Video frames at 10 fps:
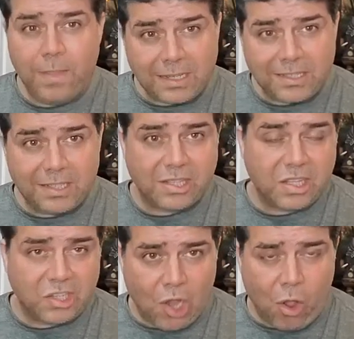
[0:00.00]
This
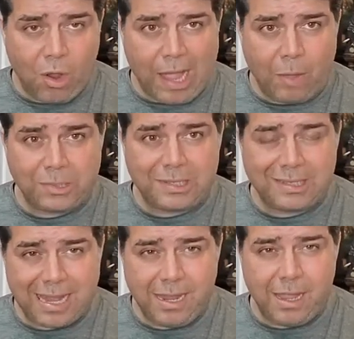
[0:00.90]
is the song I was
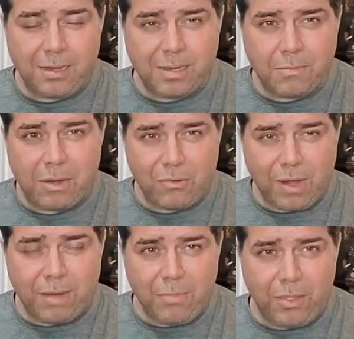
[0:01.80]
singing to my
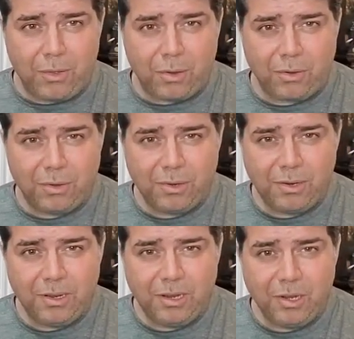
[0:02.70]
grandmother
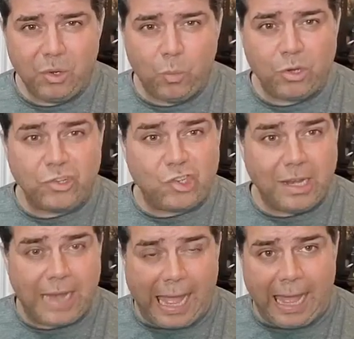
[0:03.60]
when
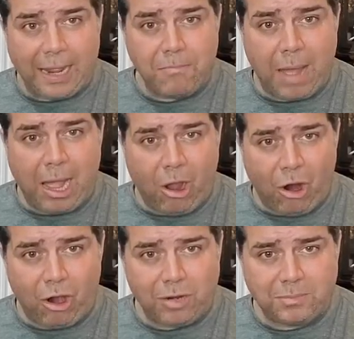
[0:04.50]
she died in my
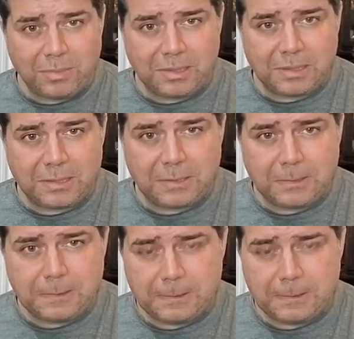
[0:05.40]
arms.